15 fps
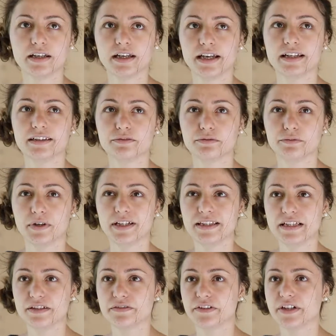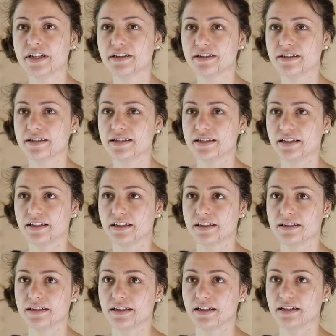And what is very interesting
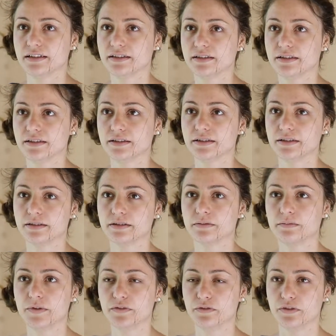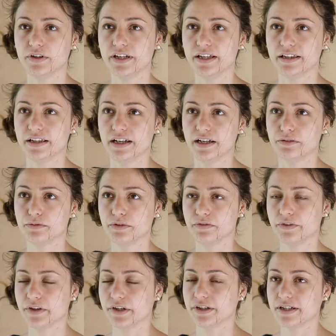is that before he died, a
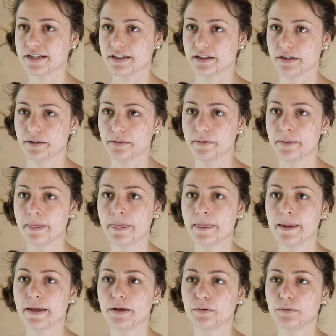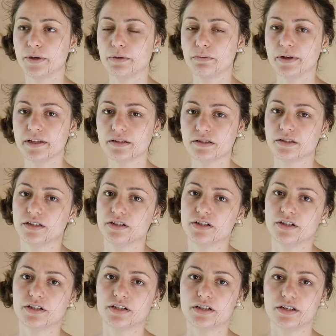few years ago, we went to the
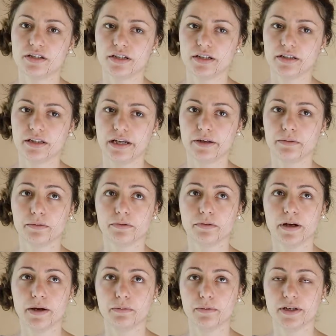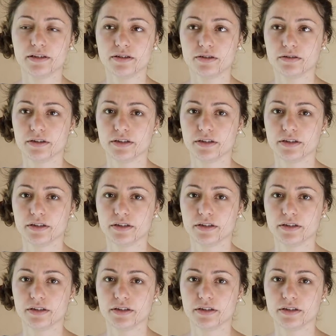church, and I went to